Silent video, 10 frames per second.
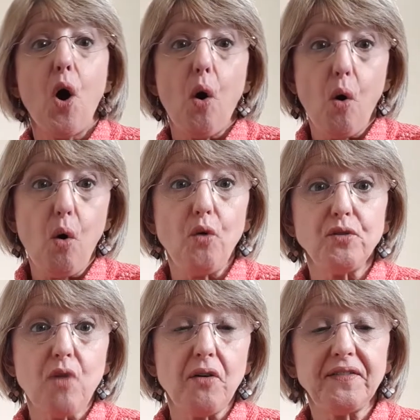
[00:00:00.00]
all the
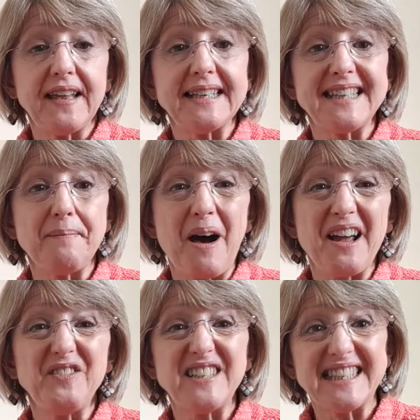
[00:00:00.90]
wrong things they might
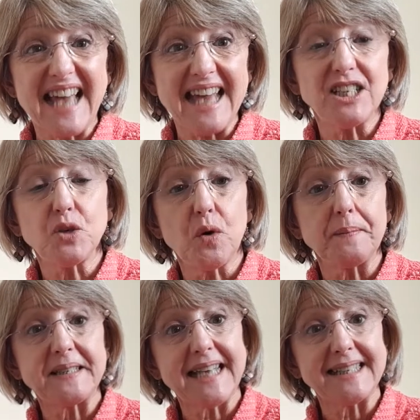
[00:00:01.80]
have said to
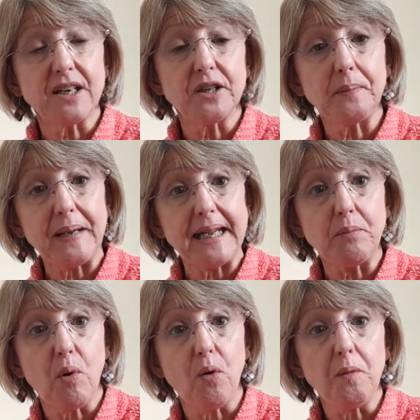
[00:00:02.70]
upset other
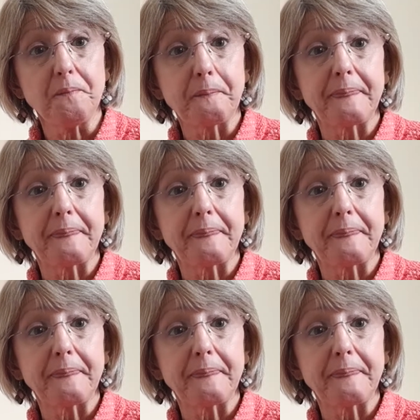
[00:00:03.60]
people,